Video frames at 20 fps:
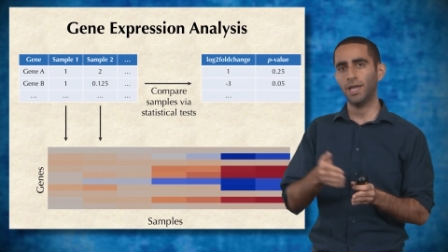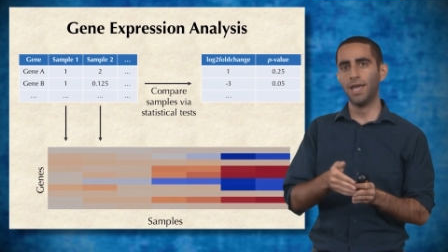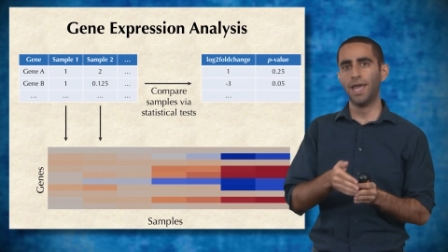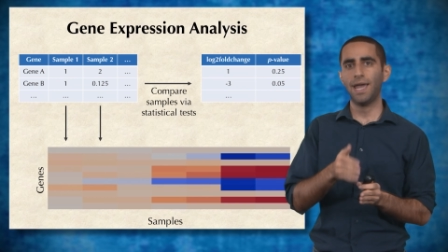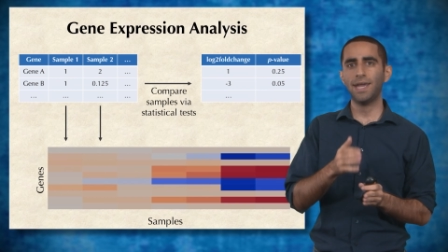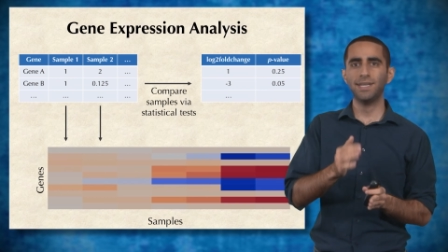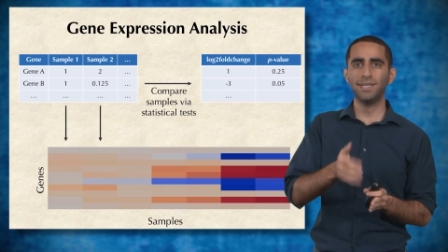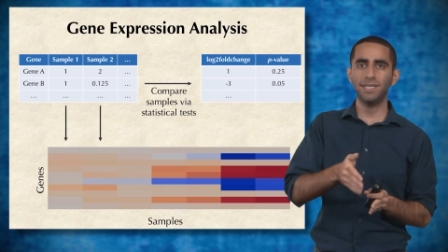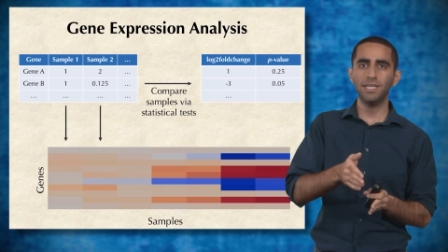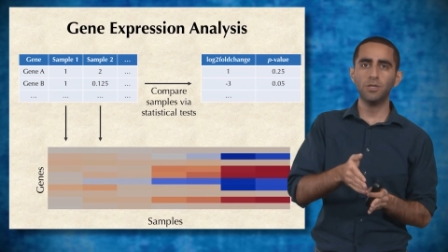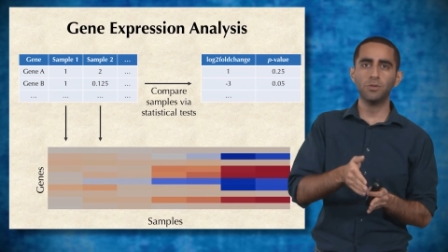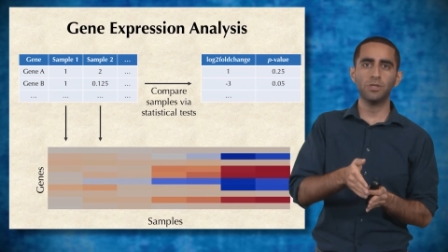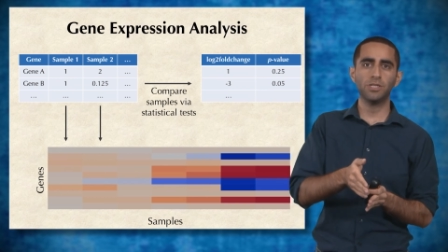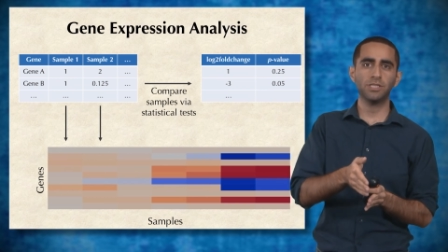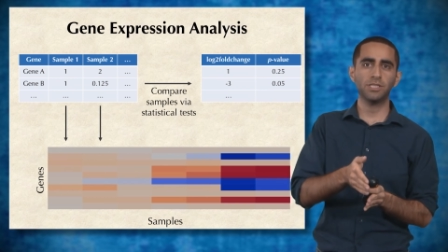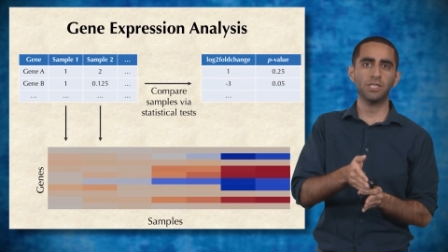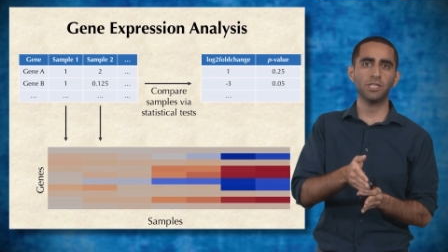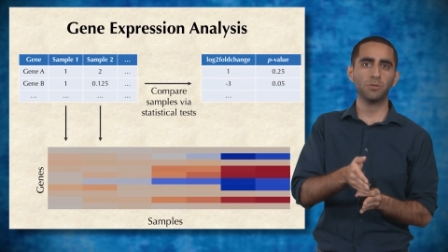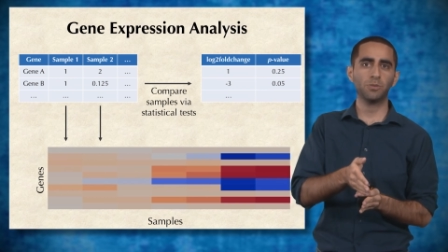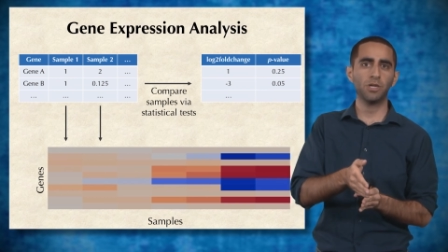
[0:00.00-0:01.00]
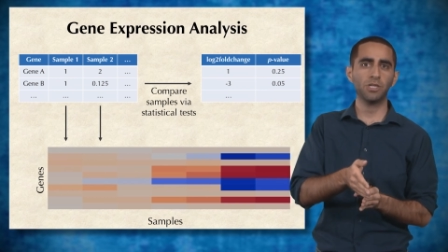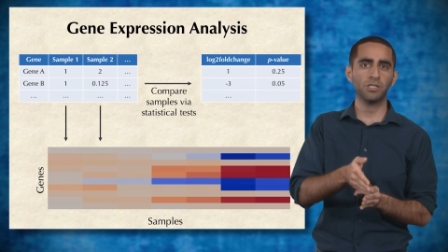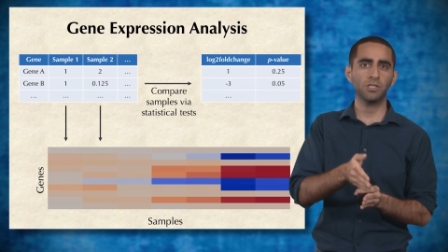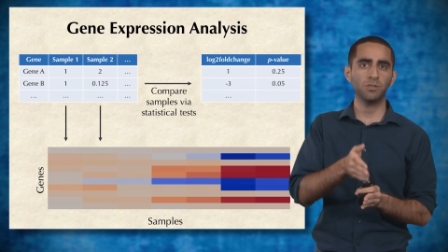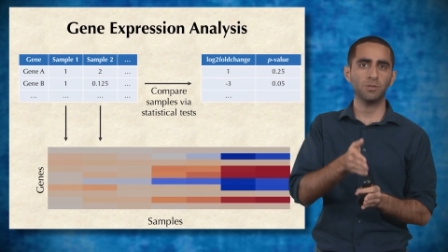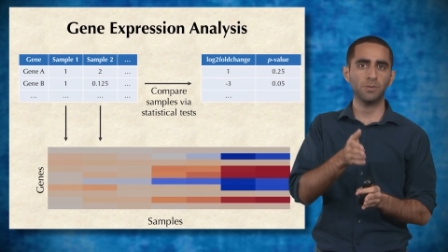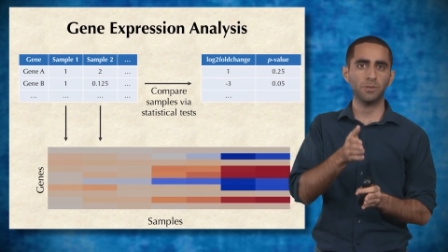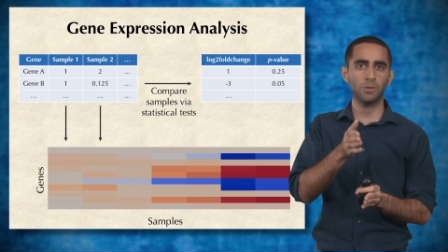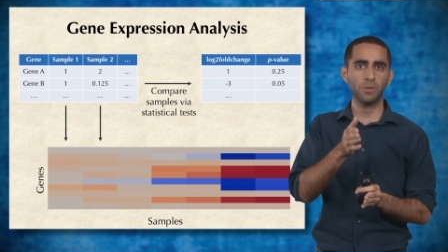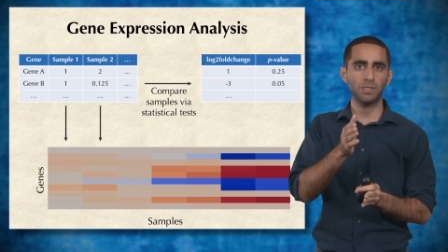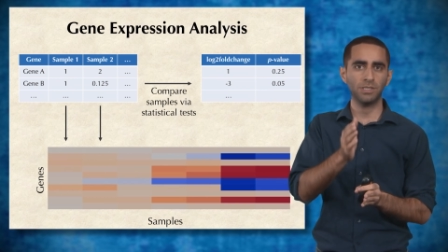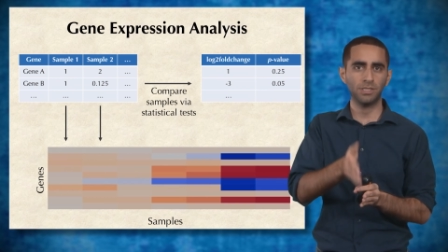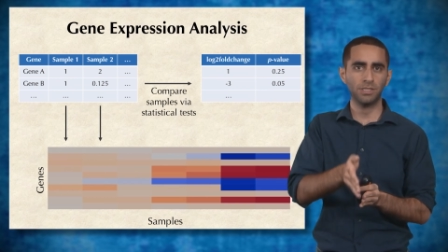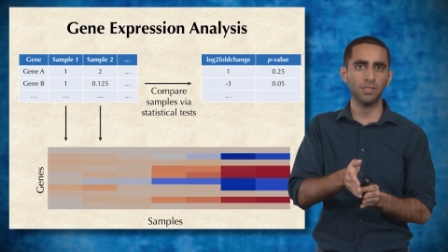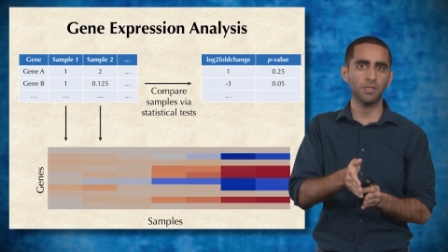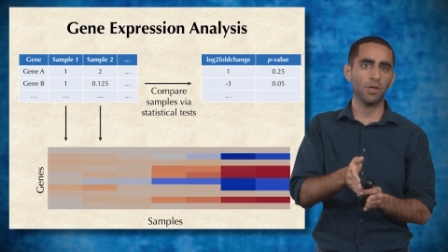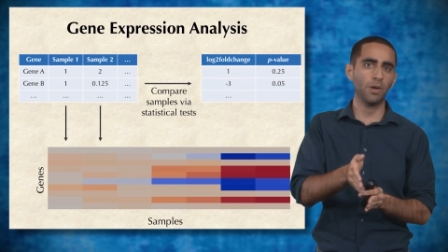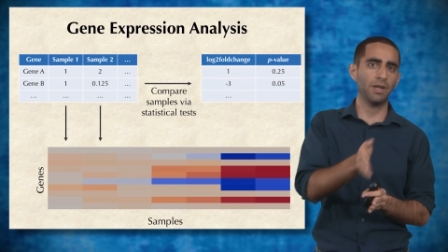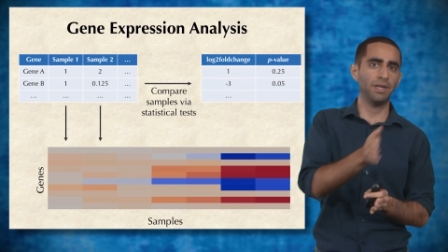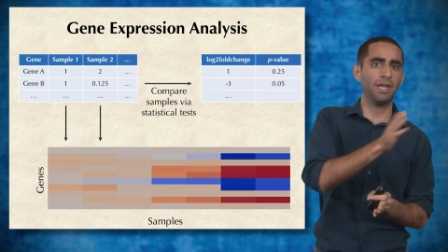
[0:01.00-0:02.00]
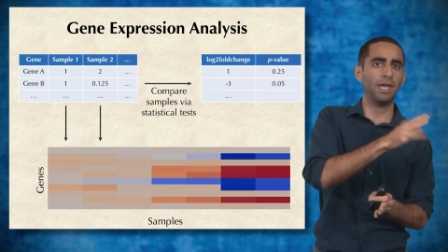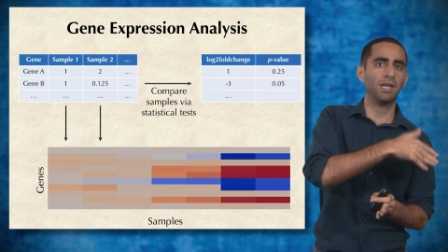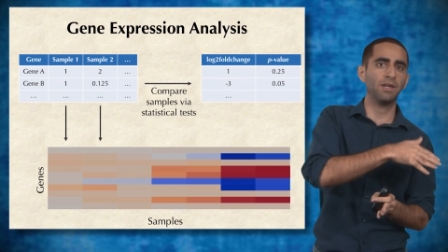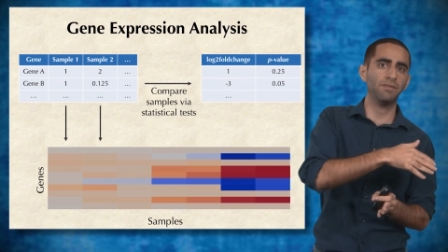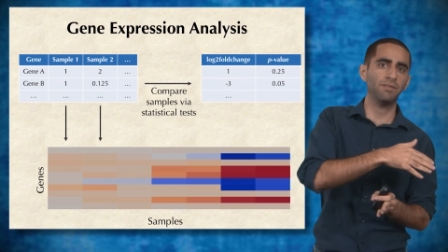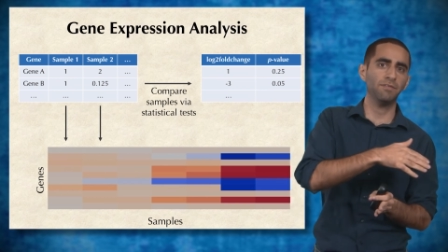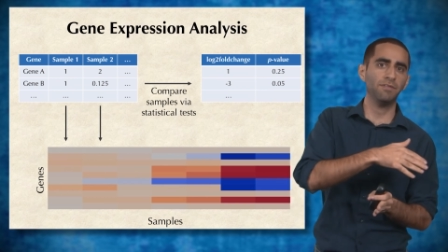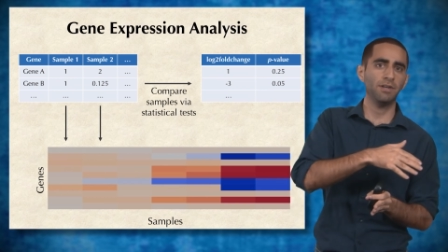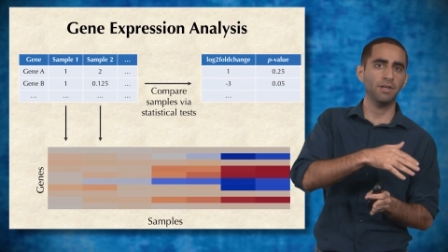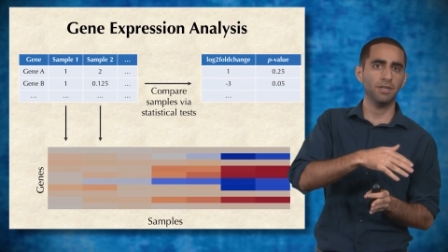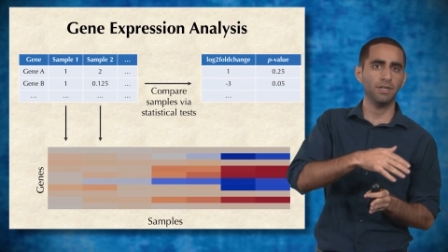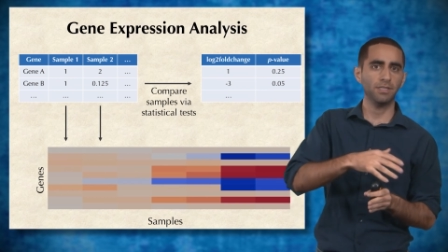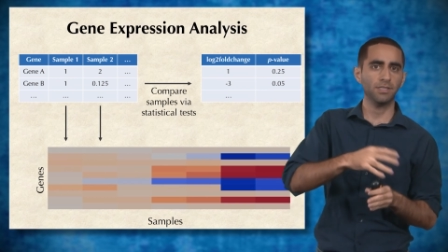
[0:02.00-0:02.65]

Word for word: and decreasing expression is between 0 and negative infinity.